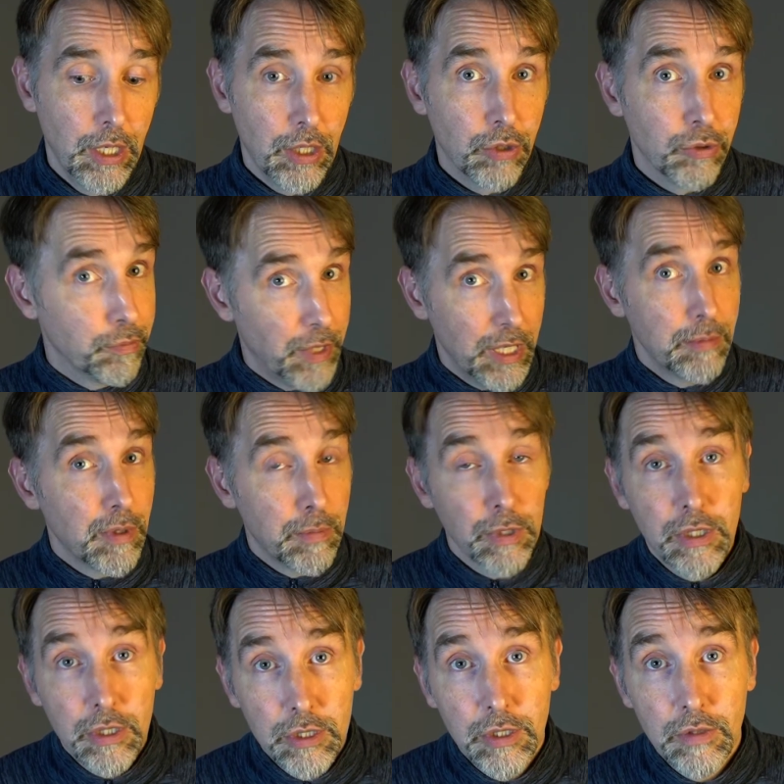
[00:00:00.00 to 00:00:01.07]
or maybe
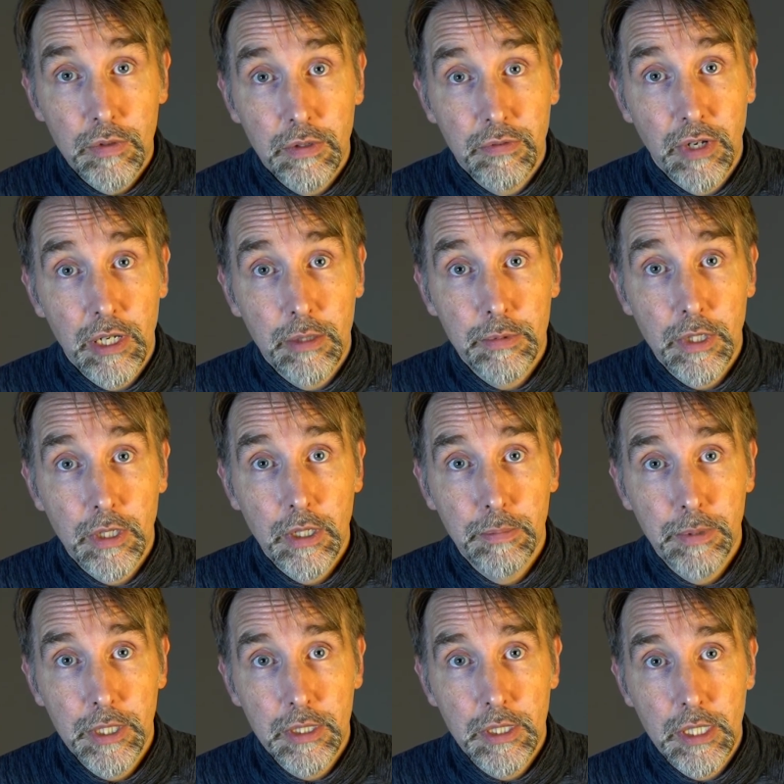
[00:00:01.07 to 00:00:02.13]
because you've developed
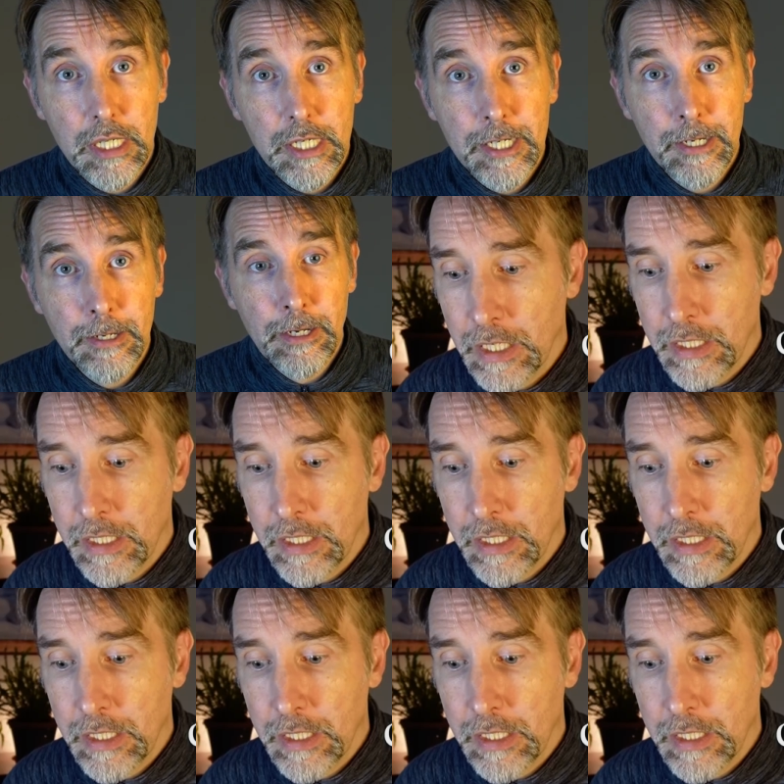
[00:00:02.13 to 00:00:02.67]
diabetes.